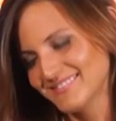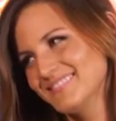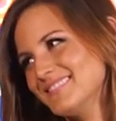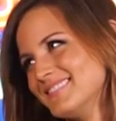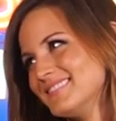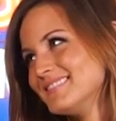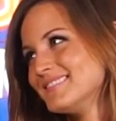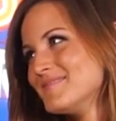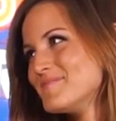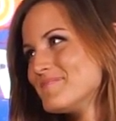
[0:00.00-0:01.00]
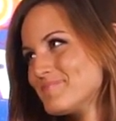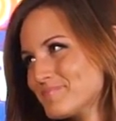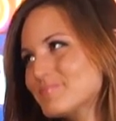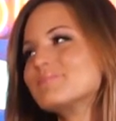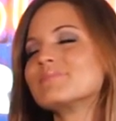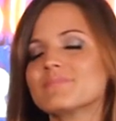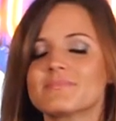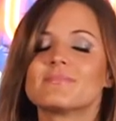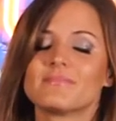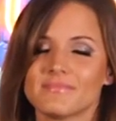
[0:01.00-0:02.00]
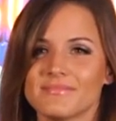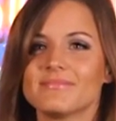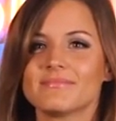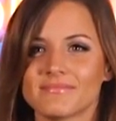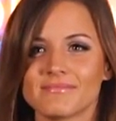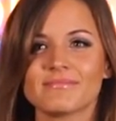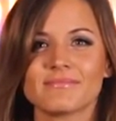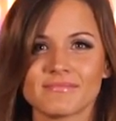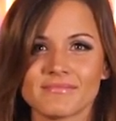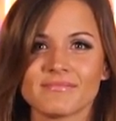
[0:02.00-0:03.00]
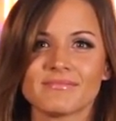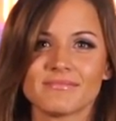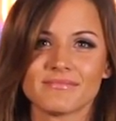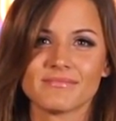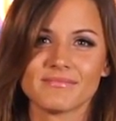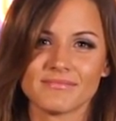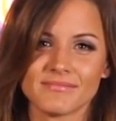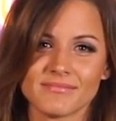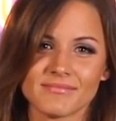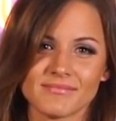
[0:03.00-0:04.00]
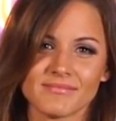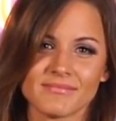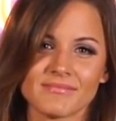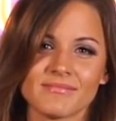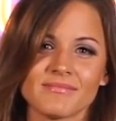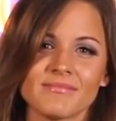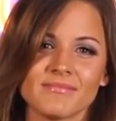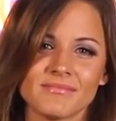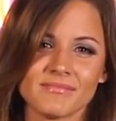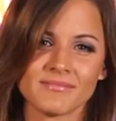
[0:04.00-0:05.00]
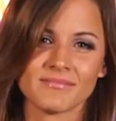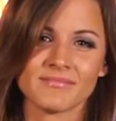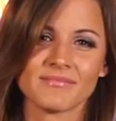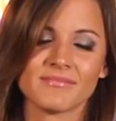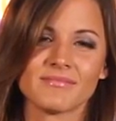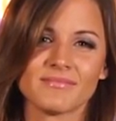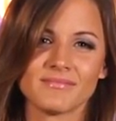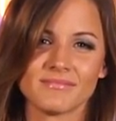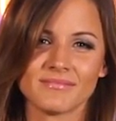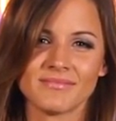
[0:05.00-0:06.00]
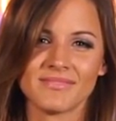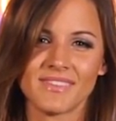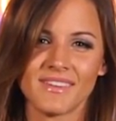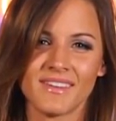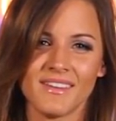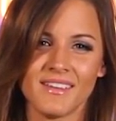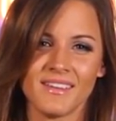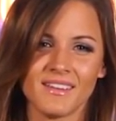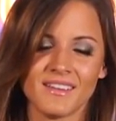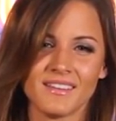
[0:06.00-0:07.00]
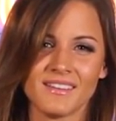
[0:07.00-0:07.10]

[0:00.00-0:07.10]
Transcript: [no speech]